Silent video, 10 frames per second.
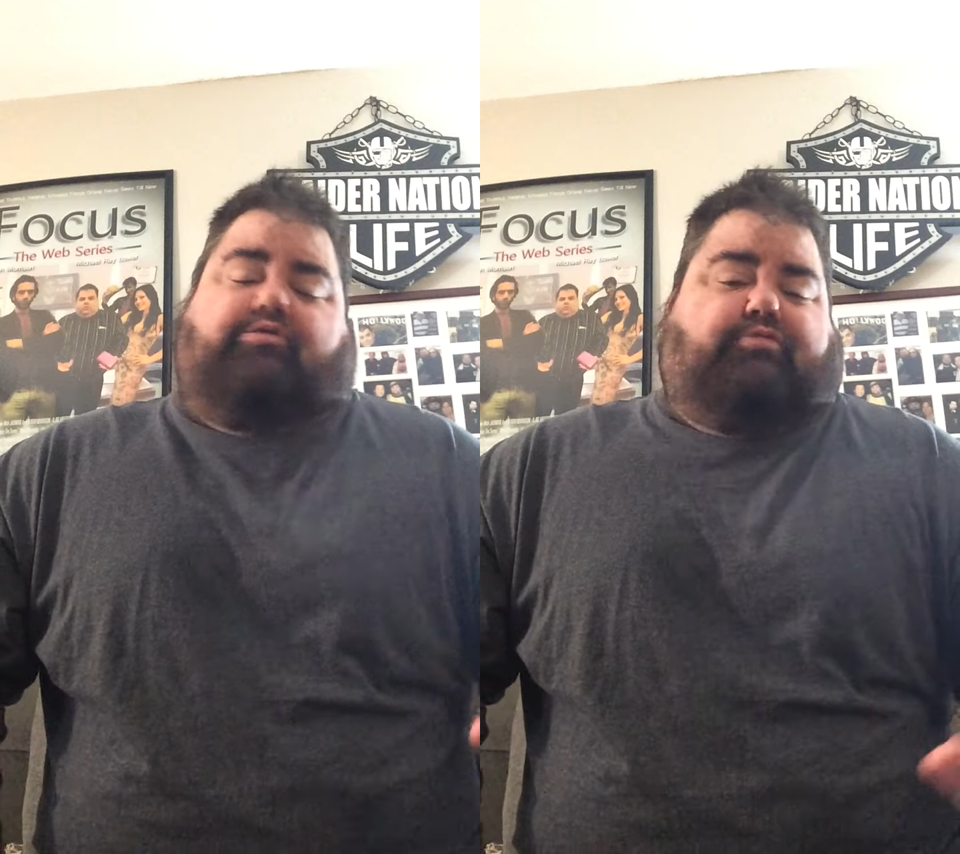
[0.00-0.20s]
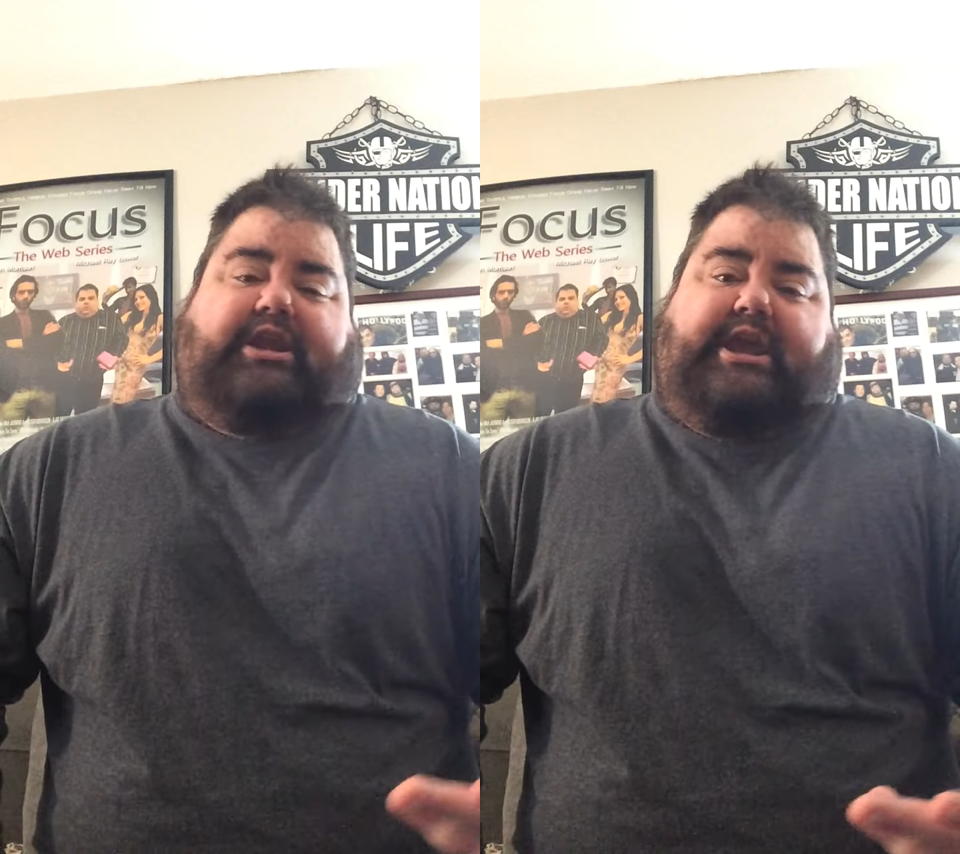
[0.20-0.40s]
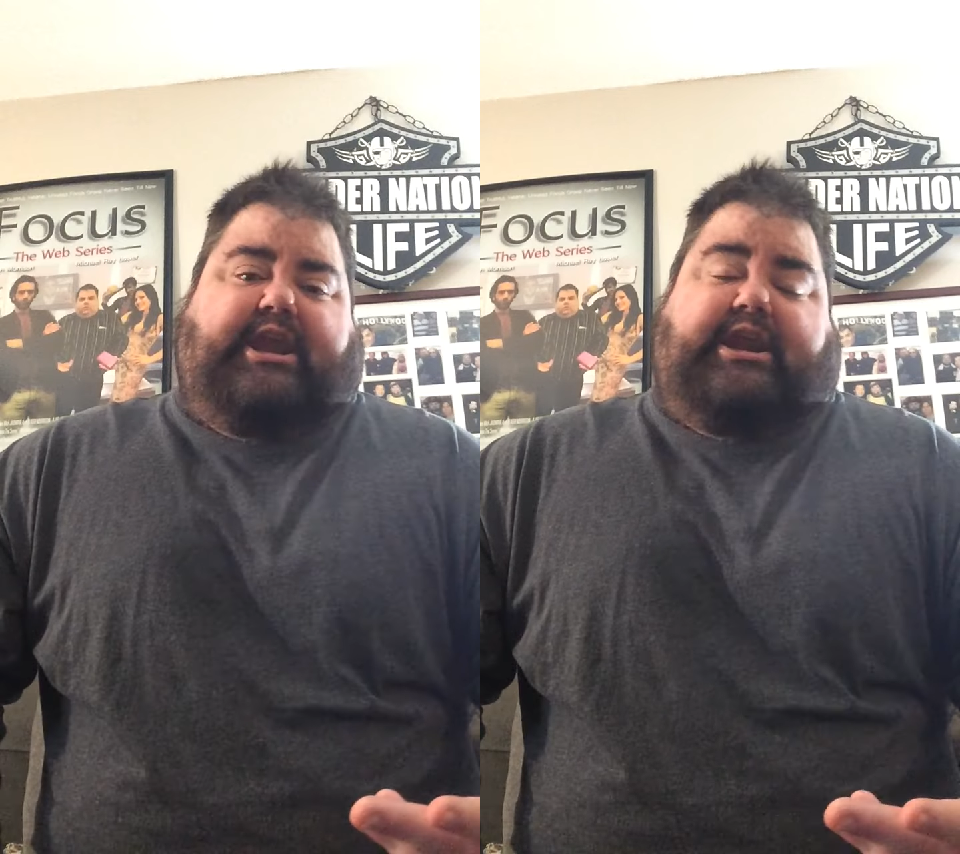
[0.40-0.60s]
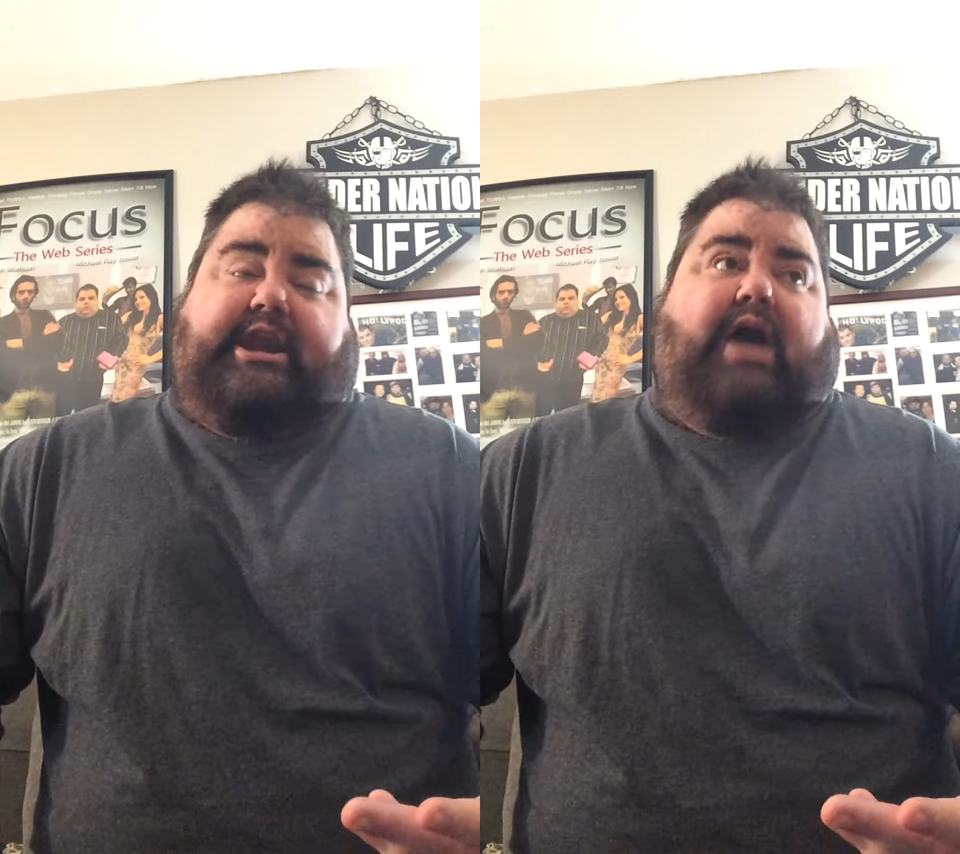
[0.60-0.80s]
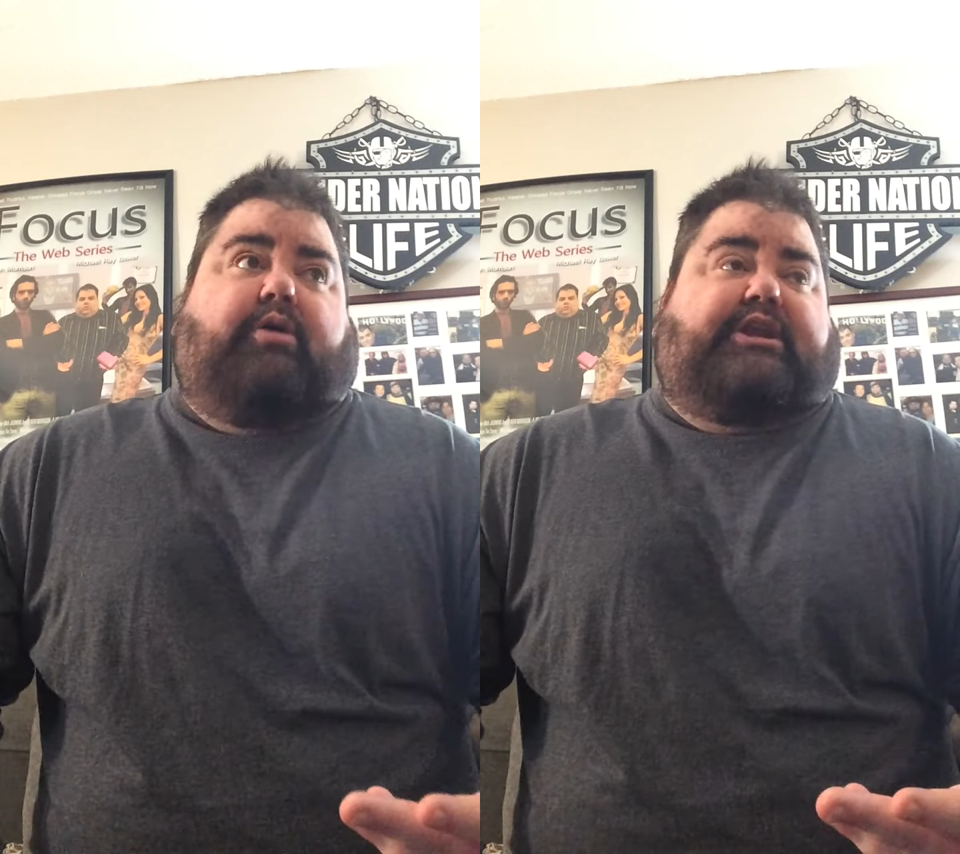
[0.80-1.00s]
I don't really eat
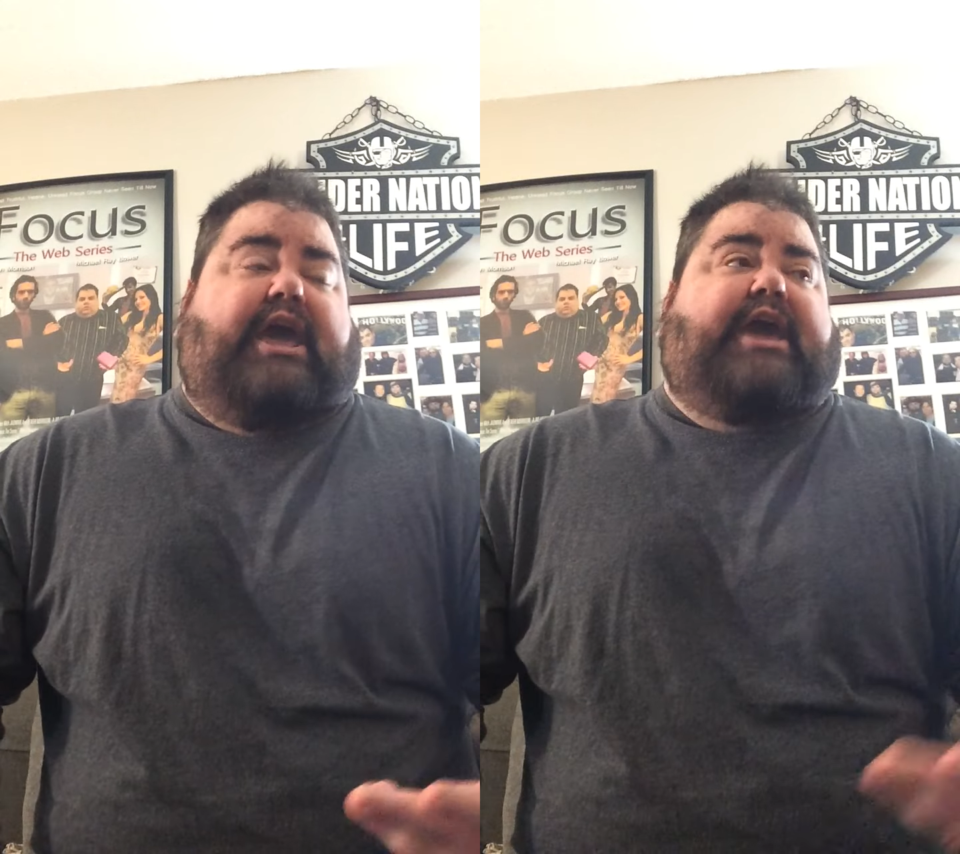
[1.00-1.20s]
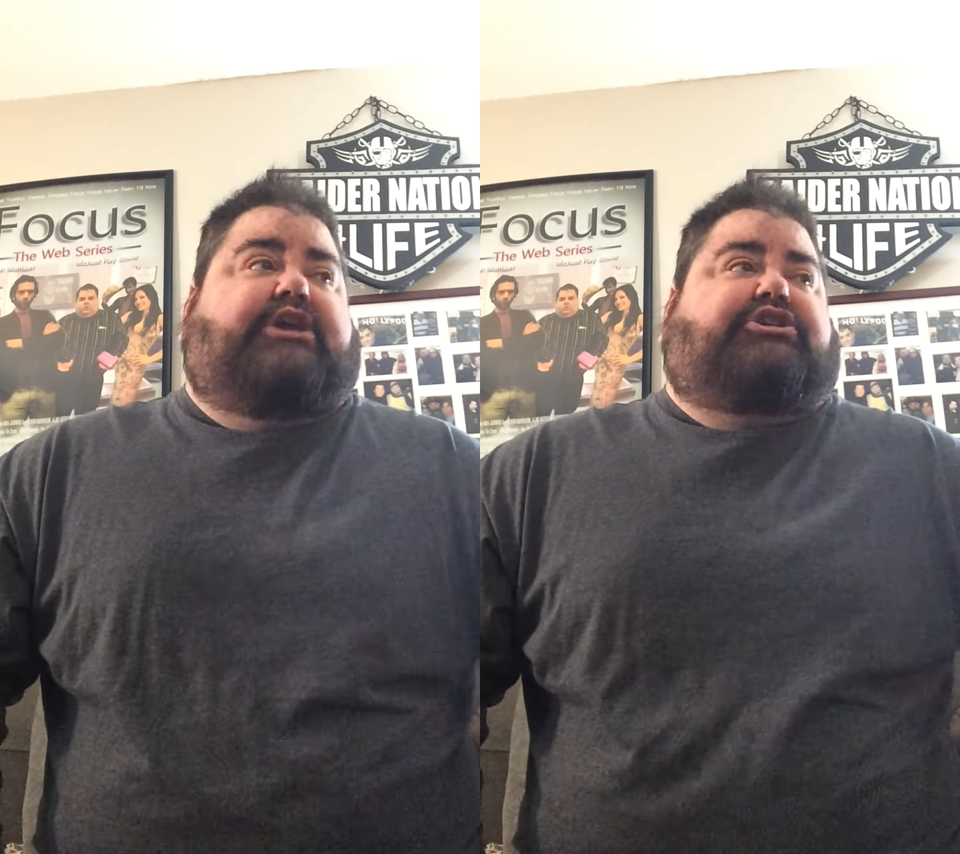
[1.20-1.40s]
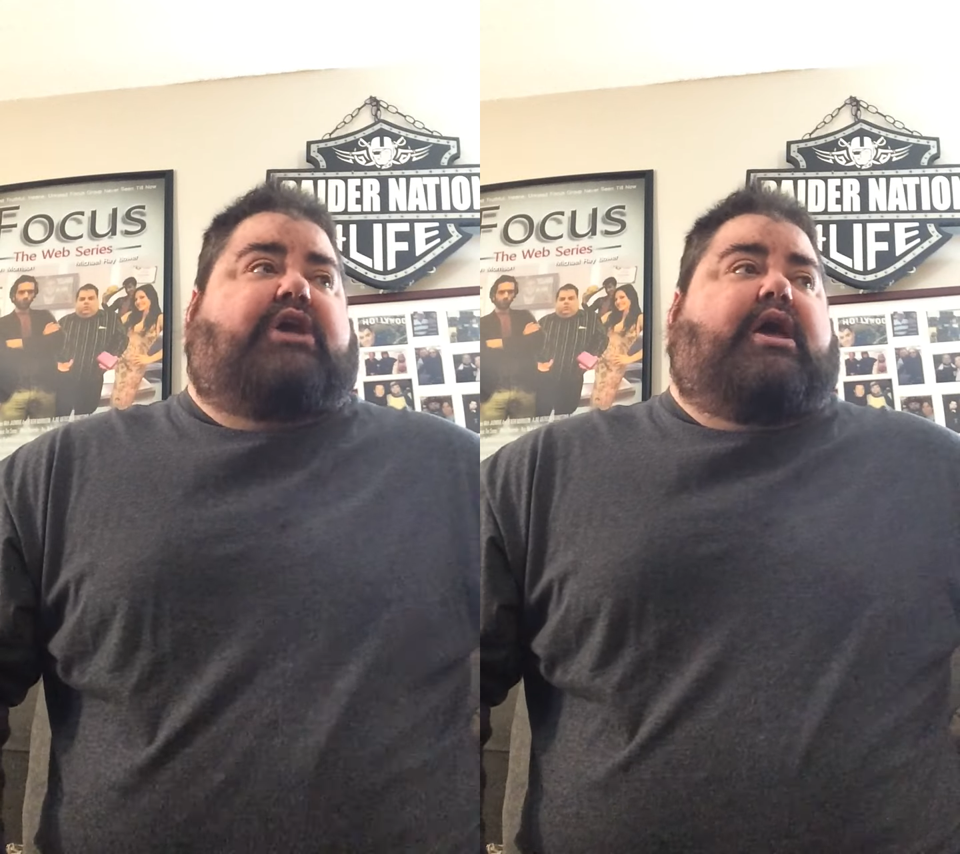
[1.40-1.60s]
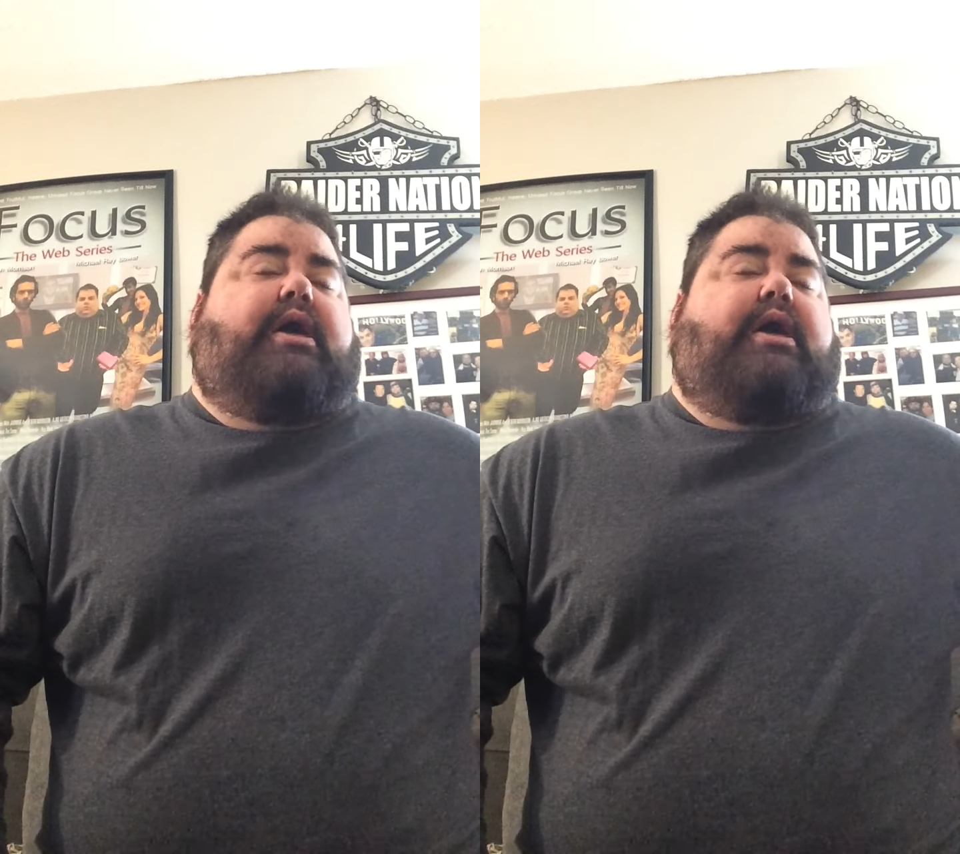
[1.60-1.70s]
it nowadays.